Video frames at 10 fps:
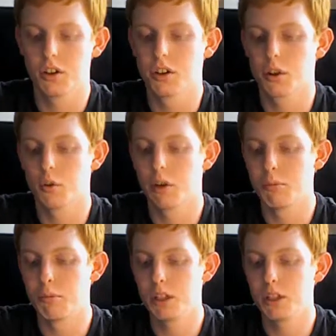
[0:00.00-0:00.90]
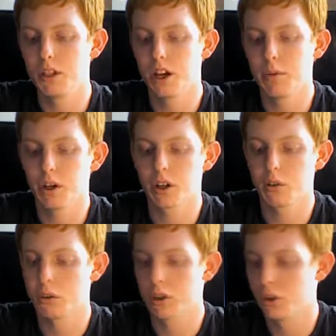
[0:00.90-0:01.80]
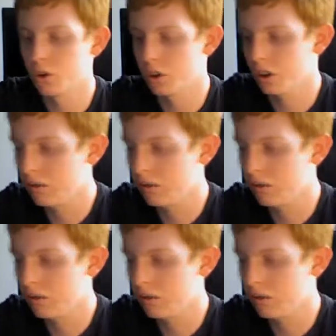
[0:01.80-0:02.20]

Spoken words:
quite a bit, I'm not gonna want to drink.